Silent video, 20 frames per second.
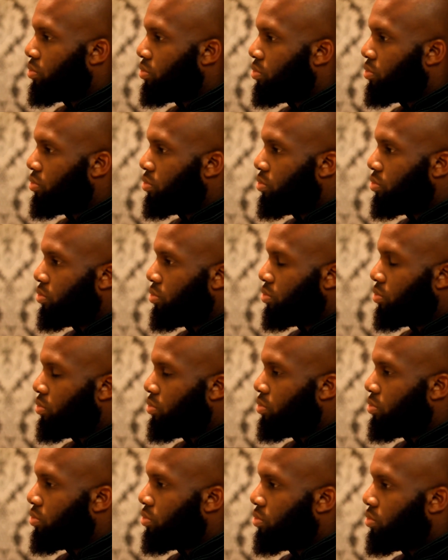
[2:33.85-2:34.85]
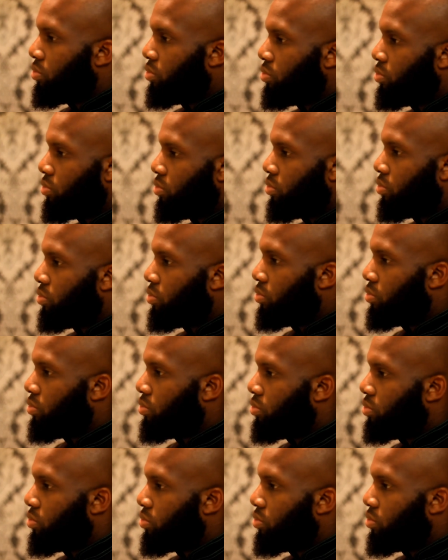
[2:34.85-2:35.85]
and I was, alhamdulillah, my family
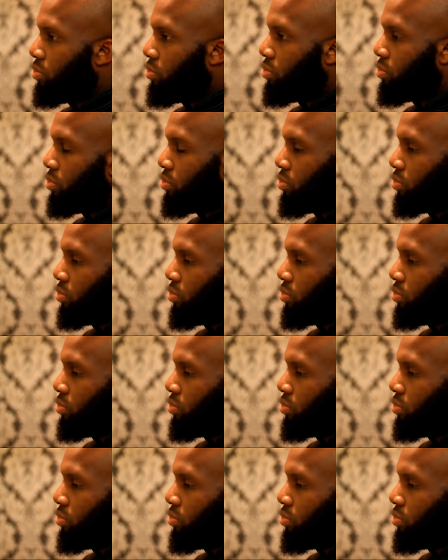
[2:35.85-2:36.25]
did, you